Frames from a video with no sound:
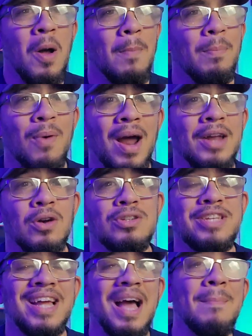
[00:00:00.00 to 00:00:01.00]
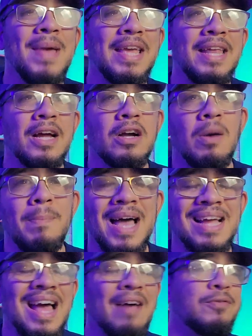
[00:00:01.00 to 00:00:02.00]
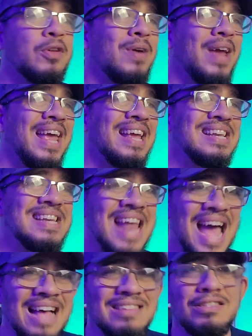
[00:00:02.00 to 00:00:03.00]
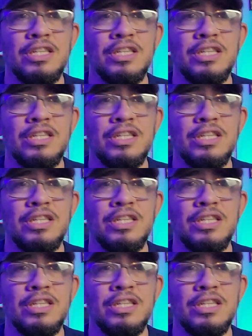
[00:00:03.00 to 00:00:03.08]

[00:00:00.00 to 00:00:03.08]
Brian Ortega making a comeback after a nasty